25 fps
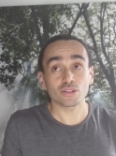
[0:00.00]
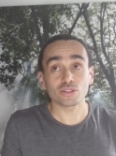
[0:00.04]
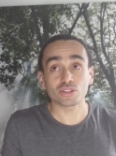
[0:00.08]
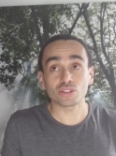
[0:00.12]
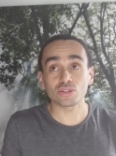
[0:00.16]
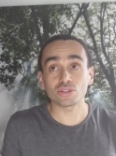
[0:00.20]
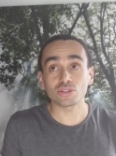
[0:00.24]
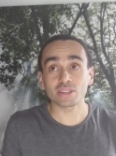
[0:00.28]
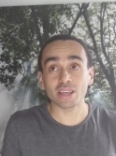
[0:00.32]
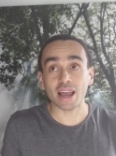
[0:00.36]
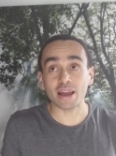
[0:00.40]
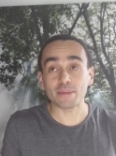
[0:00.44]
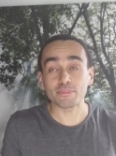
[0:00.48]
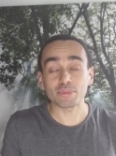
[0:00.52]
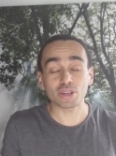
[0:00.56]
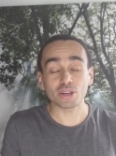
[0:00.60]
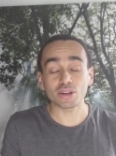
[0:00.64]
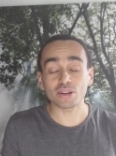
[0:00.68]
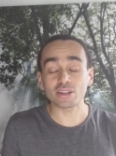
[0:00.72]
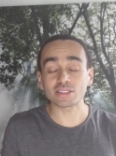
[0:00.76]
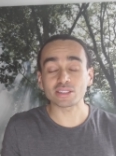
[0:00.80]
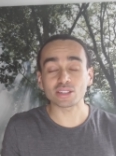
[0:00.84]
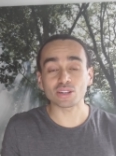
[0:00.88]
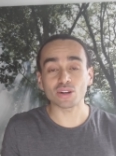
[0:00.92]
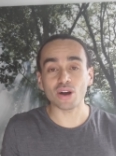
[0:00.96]
Susie, I'm
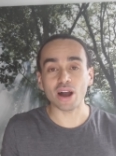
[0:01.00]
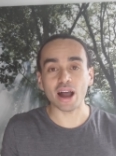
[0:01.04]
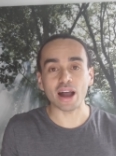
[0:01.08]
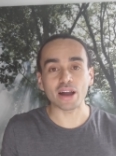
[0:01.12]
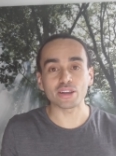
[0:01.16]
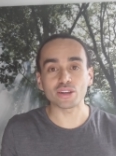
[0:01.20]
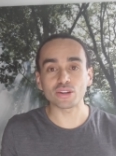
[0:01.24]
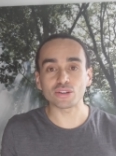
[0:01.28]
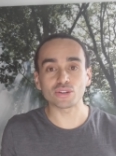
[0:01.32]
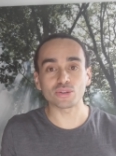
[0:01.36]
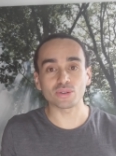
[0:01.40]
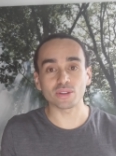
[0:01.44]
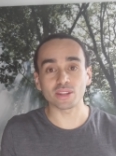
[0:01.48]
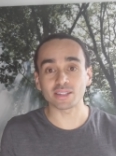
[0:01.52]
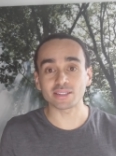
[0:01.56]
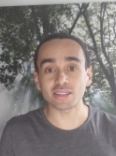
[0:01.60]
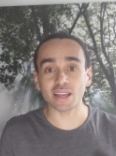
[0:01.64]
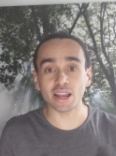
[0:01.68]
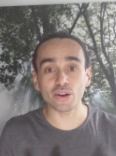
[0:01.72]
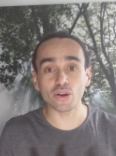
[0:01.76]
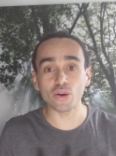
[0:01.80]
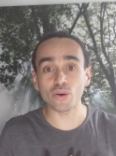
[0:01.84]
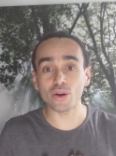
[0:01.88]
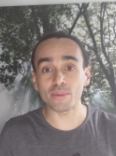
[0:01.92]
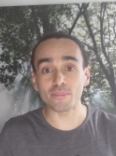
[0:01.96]
curious to know how you're doing this. I
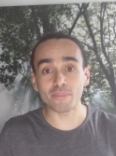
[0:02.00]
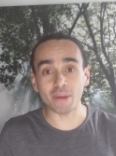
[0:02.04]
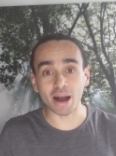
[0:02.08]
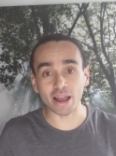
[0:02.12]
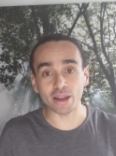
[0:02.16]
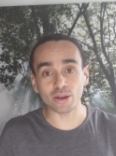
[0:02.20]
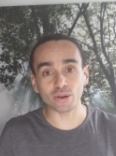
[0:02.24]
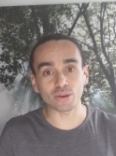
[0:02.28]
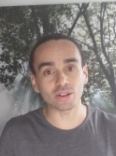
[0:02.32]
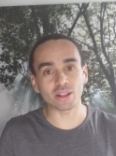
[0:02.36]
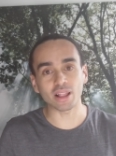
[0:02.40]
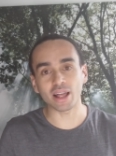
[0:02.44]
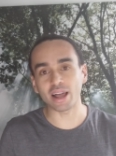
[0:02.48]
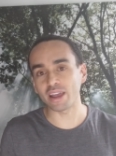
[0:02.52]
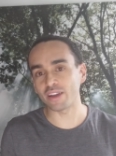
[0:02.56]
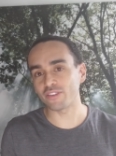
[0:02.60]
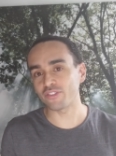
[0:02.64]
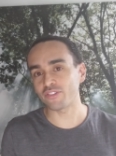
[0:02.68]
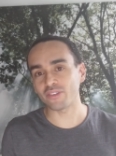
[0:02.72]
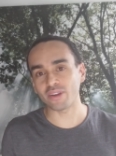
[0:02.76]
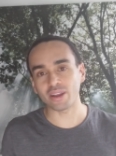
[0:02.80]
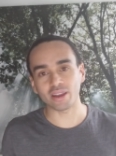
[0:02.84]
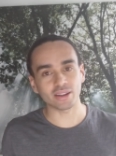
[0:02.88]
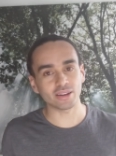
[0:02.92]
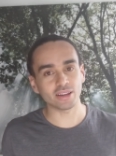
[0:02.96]
know in my own life,
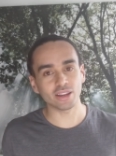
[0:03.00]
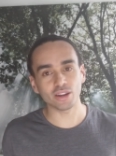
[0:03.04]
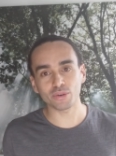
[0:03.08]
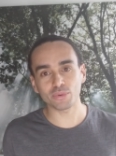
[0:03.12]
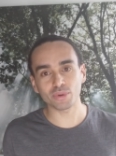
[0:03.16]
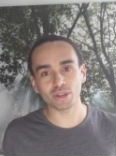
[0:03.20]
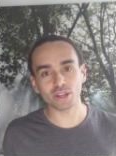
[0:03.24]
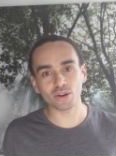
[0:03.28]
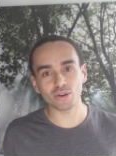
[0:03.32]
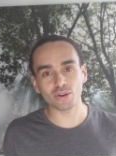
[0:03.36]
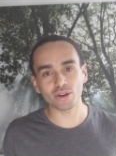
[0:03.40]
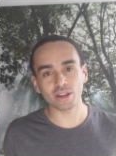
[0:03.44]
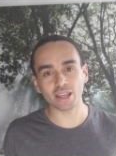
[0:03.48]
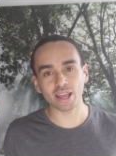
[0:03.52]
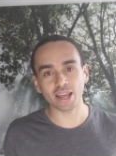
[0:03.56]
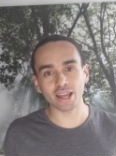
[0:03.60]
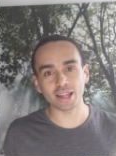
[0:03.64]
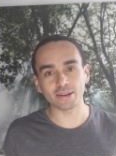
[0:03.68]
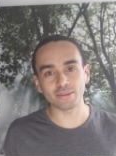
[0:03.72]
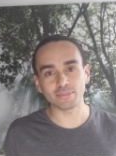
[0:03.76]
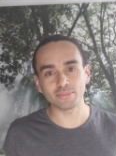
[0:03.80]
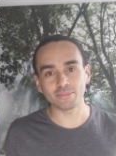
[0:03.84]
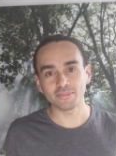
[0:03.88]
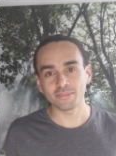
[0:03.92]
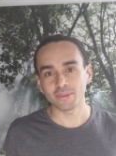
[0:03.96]
and here we go
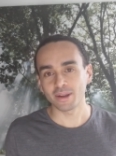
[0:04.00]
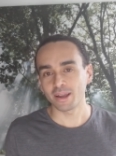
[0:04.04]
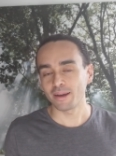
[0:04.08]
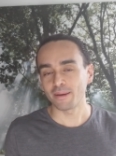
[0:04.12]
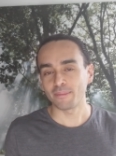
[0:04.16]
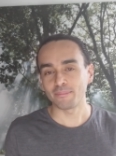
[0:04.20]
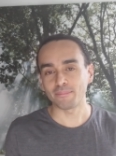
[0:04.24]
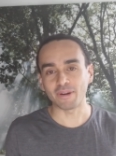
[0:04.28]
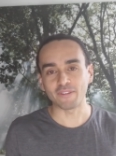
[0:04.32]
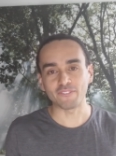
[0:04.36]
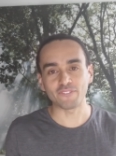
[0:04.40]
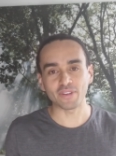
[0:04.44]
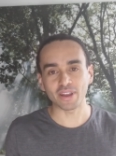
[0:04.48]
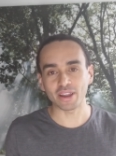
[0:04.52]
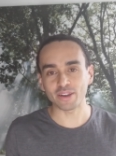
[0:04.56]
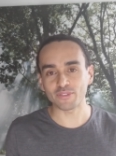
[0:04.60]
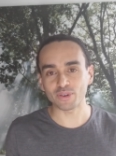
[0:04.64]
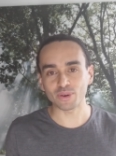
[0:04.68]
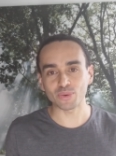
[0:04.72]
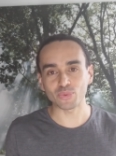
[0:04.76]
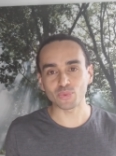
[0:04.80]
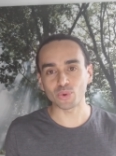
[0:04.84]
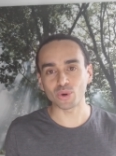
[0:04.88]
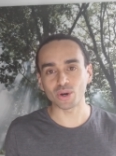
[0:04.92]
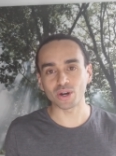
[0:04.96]
again, my
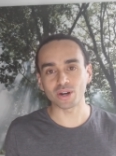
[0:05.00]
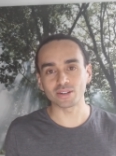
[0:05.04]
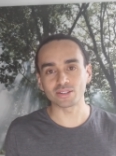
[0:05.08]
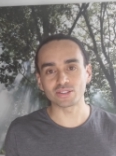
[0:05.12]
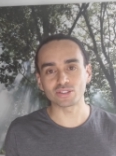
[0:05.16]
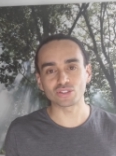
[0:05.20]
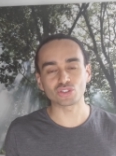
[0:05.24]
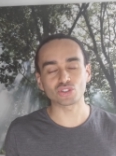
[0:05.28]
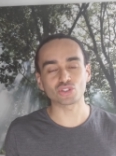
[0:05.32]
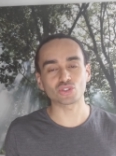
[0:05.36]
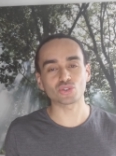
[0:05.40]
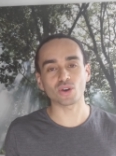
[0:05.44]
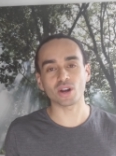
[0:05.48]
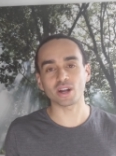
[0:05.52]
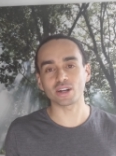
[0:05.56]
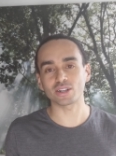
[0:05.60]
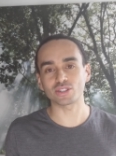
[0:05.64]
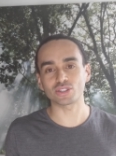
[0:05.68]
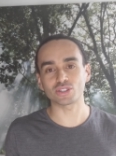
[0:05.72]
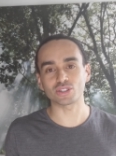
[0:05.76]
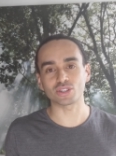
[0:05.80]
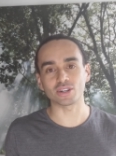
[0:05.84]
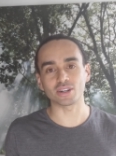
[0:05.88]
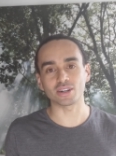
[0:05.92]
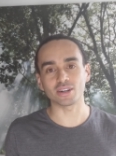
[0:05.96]
favorite word,
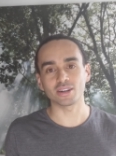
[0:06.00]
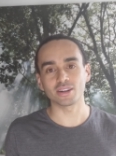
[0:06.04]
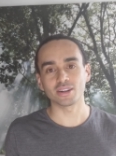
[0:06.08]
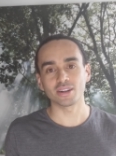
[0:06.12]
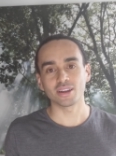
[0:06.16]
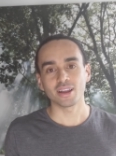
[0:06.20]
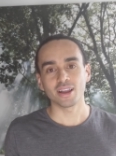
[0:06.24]
structure.